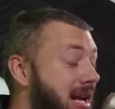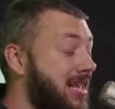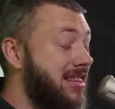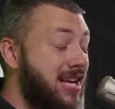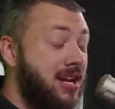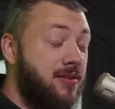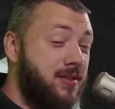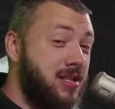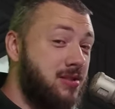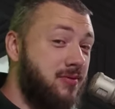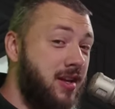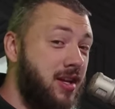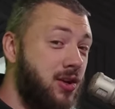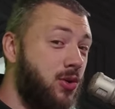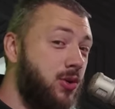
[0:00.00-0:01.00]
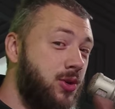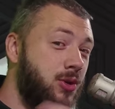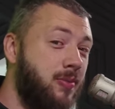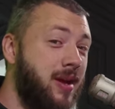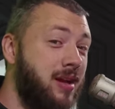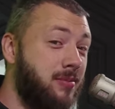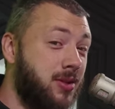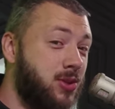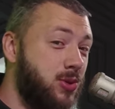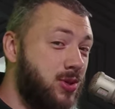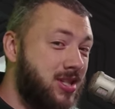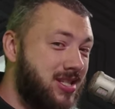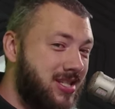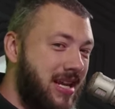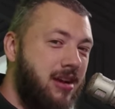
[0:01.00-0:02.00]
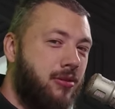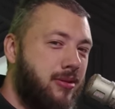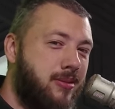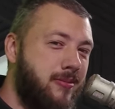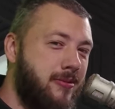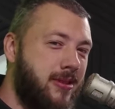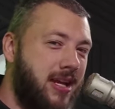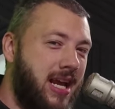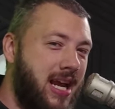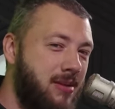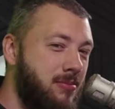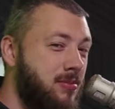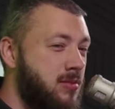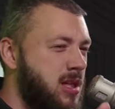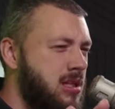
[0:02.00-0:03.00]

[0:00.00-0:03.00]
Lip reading: At the end of this video, you'll be able to sail through the game.